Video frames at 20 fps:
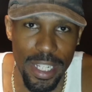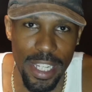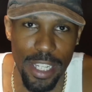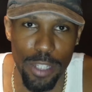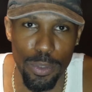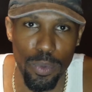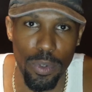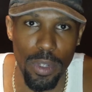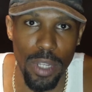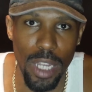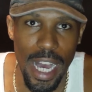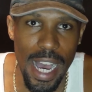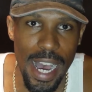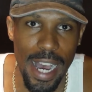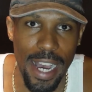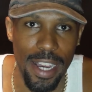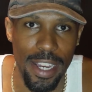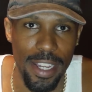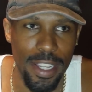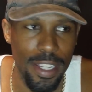niggas will
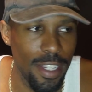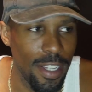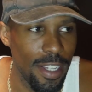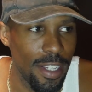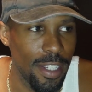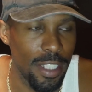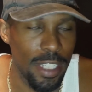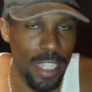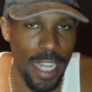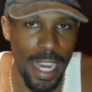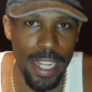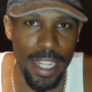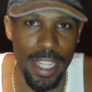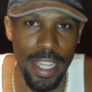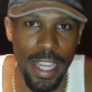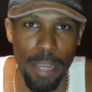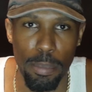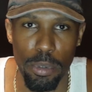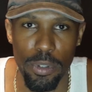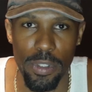lie.
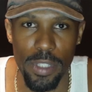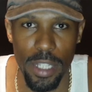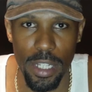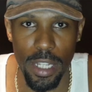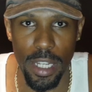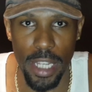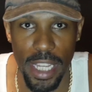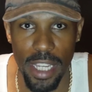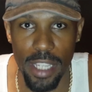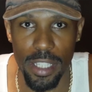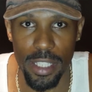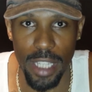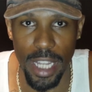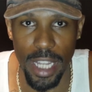98% of niggas